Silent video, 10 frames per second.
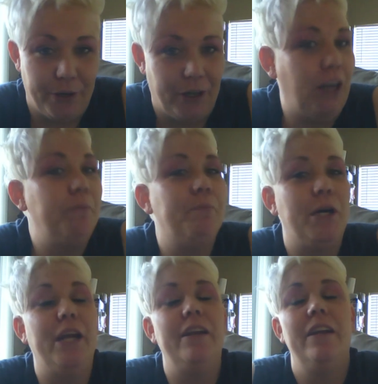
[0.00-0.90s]
going on,
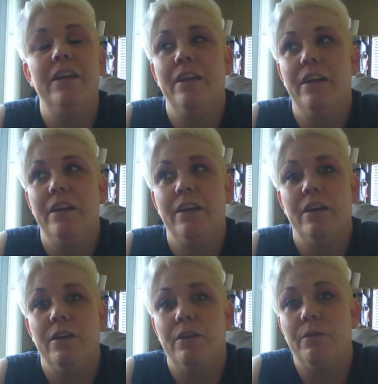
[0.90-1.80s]
but
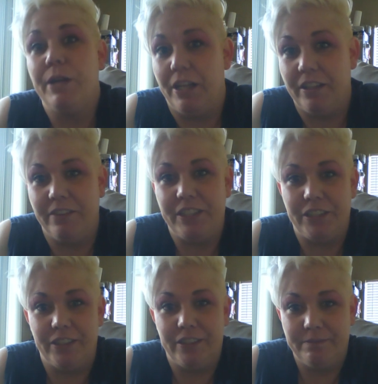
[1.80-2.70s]
we all love each
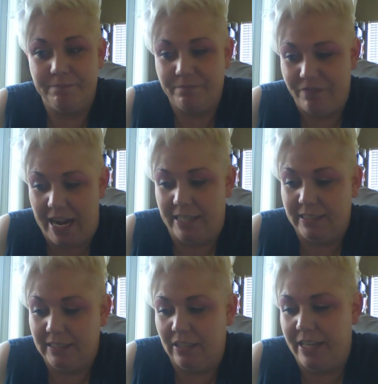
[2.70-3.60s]
other.
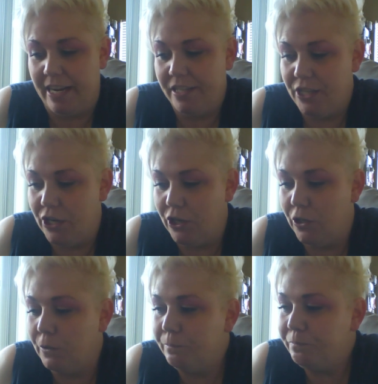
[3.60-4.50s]
Facts. Okay,
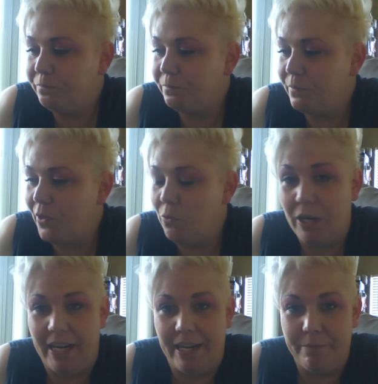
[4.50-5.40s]
so
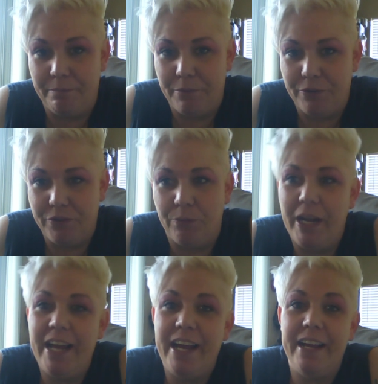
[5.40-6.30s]
when I moved
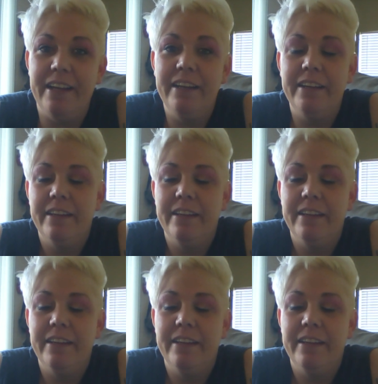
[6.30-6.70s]
away,